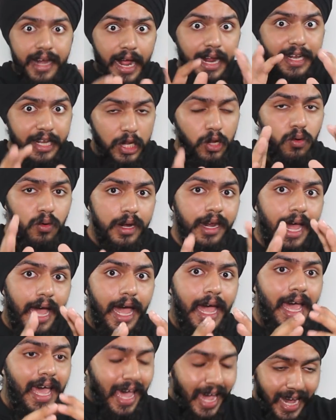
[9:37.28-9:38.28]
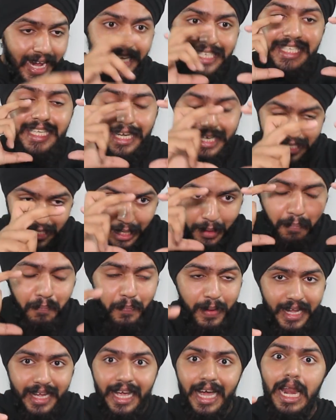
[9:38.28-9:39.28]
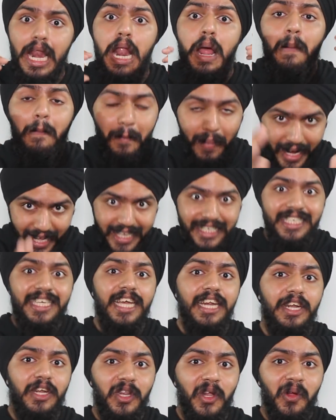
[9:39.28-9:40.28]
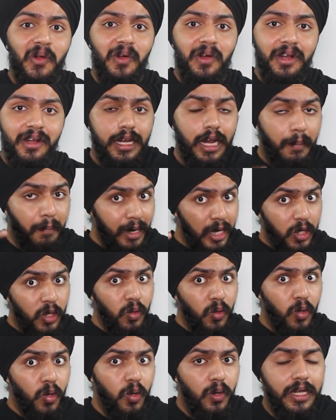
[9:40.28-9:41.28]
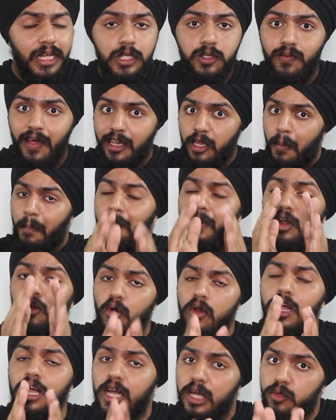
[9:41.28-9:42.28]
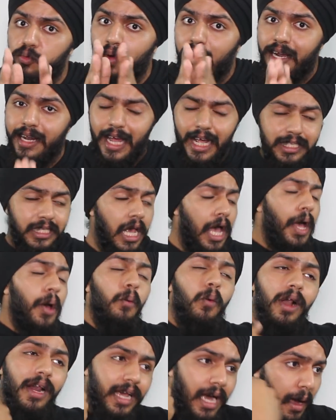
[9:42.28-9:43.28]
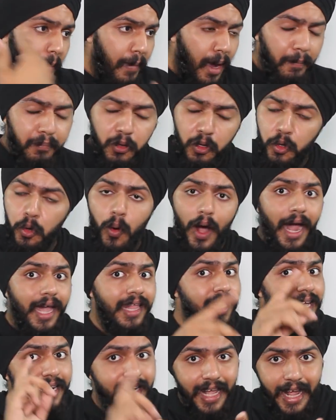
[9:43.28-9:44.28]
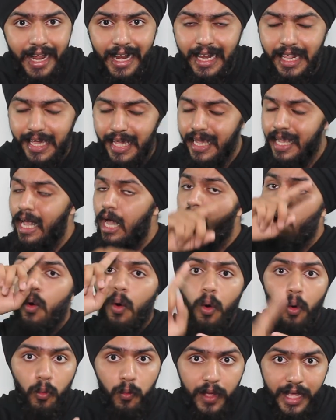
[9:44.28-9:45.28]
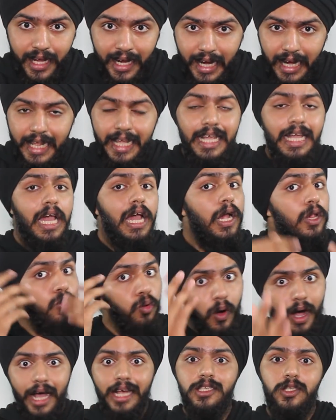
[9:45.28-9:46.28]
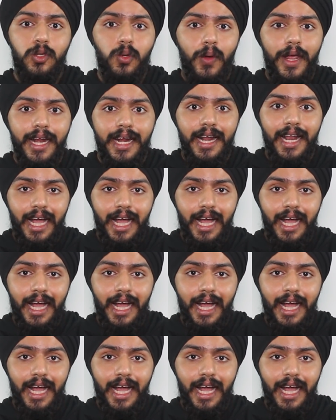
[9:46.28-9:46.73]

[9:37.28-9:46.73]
That tune there is a typical Malaysian tune. Number 2 is when your penolong ketua class will come up to you either daily or weekly to ask duet